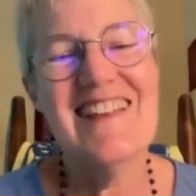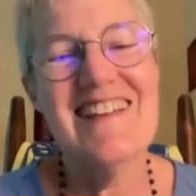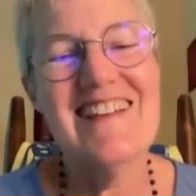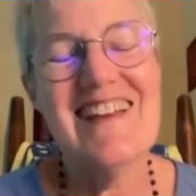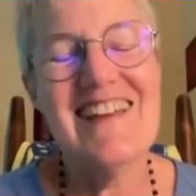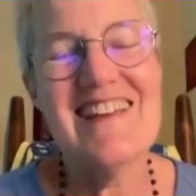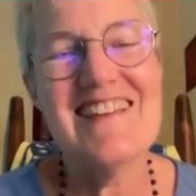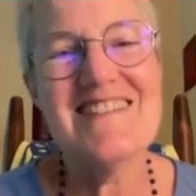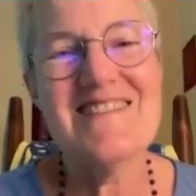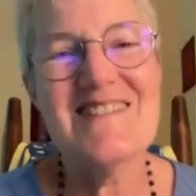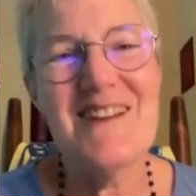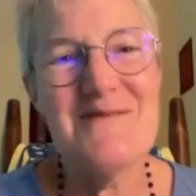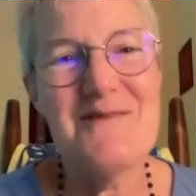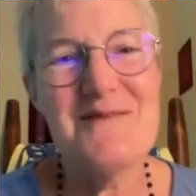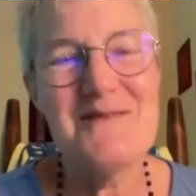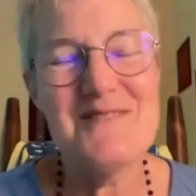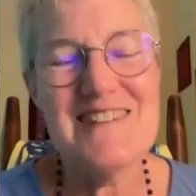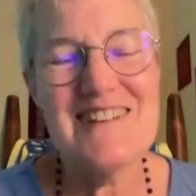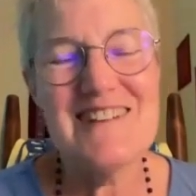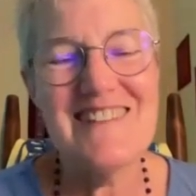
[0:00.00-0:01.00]
I guess I
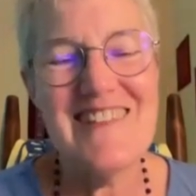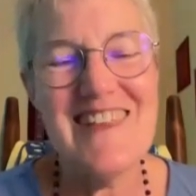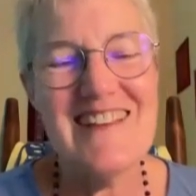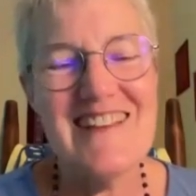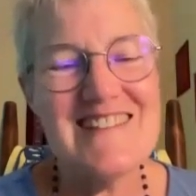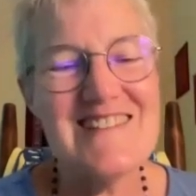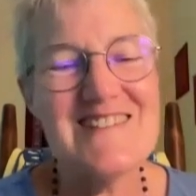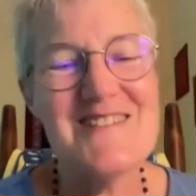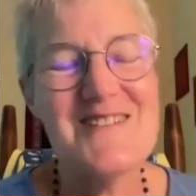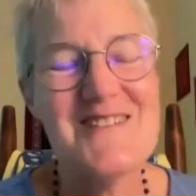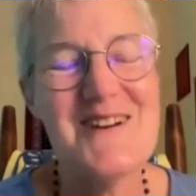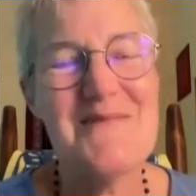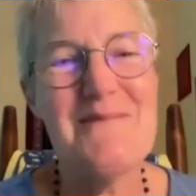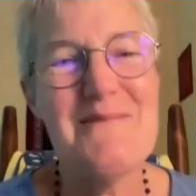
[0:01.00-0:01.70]
won't tell that story,